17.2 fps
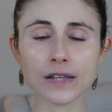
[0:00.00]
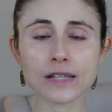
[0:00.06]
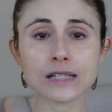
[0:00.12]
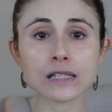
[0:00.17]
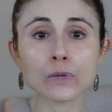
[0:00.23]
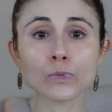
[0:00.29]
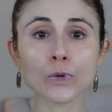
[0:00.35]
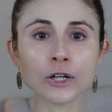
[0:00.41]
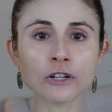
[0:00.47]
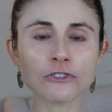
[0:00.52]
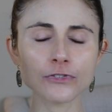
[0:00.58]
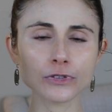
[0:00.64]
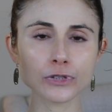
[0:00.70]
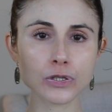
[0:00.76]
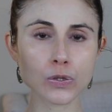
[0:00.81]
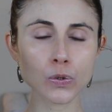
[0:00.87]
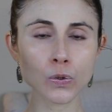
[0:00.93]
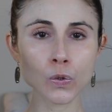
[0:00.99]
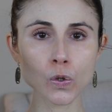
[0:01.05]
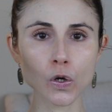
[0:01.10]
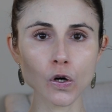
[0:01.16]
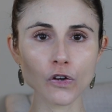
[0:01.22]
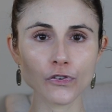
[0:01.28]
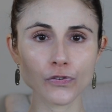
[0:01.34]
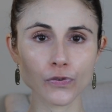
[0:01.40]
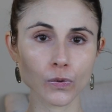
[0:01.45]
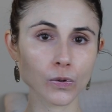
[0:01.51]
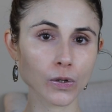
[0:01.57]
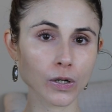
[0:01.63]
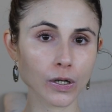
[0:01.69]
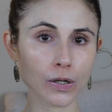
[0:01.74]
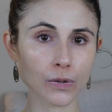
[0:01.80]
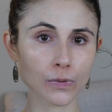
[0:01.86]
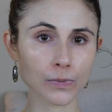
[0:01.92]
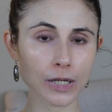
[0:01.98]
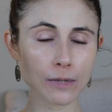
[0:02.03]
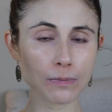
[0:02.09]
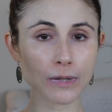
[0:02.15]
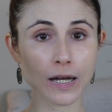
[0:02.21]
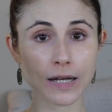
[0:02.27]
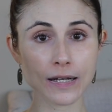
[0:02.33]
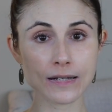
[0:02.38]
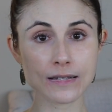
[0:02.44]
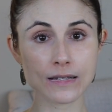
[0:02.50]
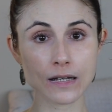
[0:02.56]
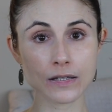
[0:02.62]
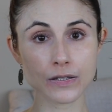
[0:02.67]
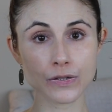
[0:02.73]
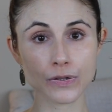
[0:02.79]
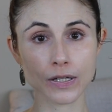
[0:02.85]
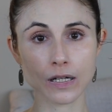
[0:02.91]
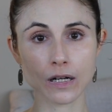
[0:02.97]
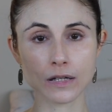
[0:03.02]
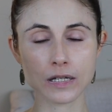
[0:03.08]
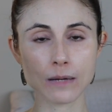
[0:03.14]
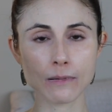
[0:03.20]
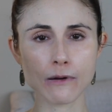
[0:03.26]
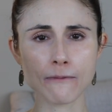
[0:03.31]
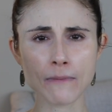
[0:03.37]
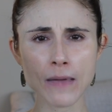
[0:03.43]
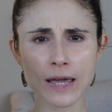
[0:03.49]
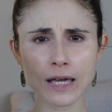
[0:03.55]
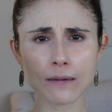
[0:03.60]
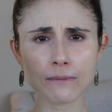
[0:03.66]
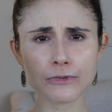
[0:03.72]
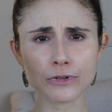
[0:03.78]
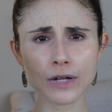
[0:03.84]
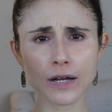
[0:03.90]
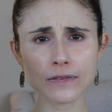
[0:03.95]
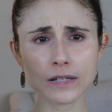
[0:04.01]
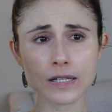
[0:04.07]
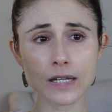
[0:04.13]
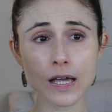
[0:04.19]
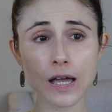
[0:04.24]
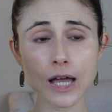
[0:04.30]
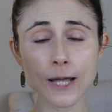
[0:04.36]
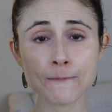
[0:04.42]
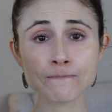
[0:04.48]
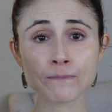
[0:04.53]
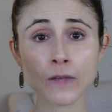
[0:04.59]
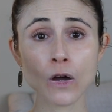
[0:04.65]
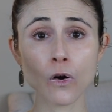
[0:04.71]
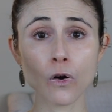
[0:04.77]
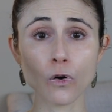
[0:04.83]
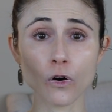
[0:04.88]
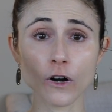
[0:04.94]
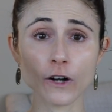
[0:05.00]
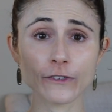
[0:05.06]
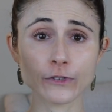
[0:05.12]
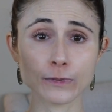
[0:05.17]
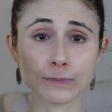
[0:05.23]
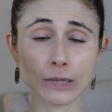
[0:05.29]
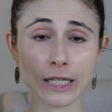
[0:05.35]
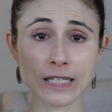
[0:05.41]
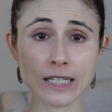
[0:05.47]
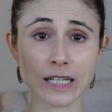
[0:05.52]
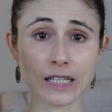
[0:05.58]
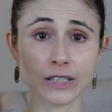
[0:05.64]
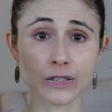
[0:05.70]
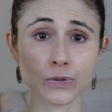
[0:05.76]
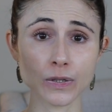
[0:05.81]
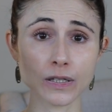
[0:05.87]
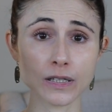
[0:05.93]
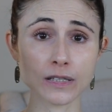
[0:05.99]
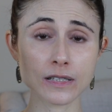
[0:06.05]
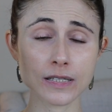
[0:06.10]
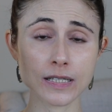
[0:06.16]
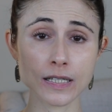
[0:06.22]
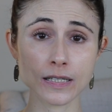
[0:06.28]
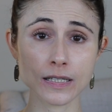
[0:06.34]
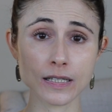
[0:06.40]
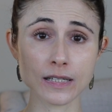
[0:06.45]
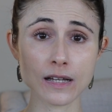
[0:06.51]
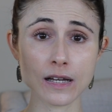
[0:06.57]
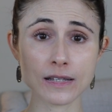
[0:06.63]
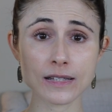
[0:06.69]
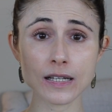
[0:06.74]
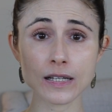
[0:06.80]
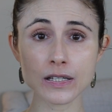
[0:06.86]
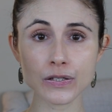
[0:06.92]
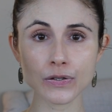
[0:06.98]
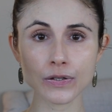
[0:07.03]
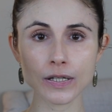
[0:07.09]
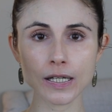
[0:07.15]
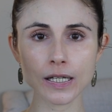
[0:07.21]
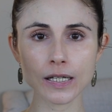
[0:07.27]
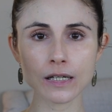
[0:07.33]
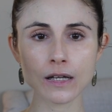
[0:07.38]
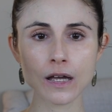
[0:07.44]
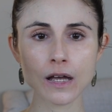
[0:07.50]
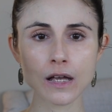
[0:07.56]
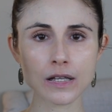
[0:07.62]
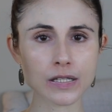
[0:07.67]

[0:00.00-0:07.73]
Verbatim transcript: This is a wonderful tool for reapplying sunscreen on top of makeup throughout the day, or for blending in your tinted sunscreen.